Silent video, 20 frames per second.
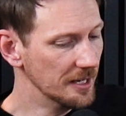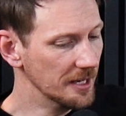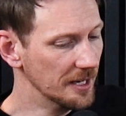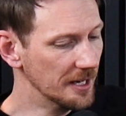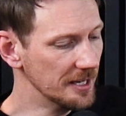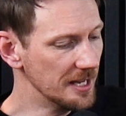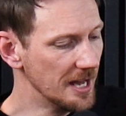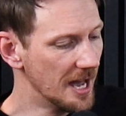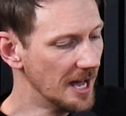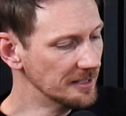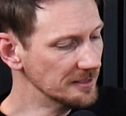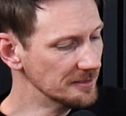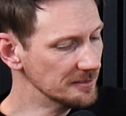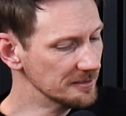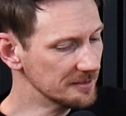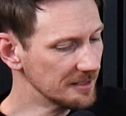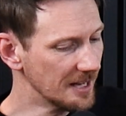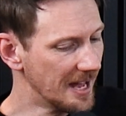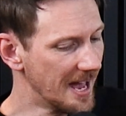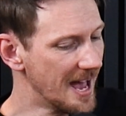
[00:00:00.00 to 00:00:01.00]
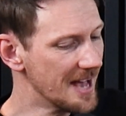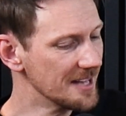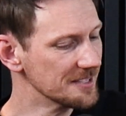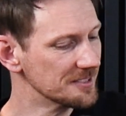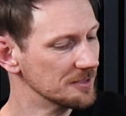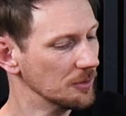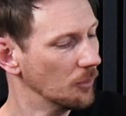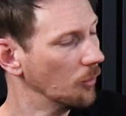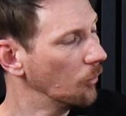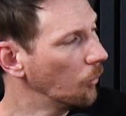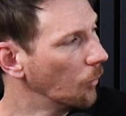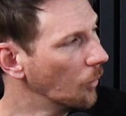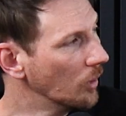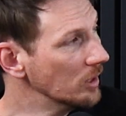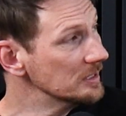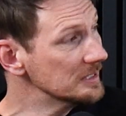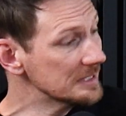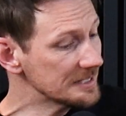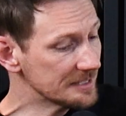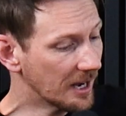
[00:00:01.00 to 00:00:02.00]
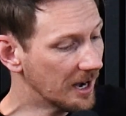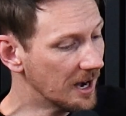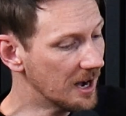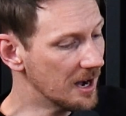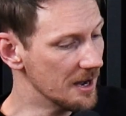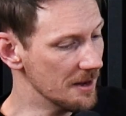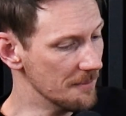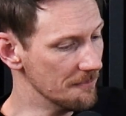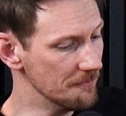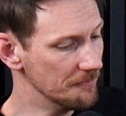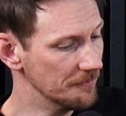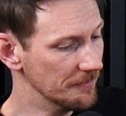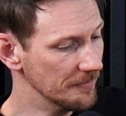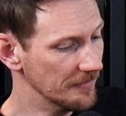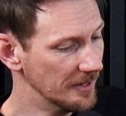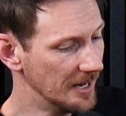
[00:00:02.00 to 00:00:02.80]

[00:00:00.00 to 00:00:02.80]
and he hadn't asked one time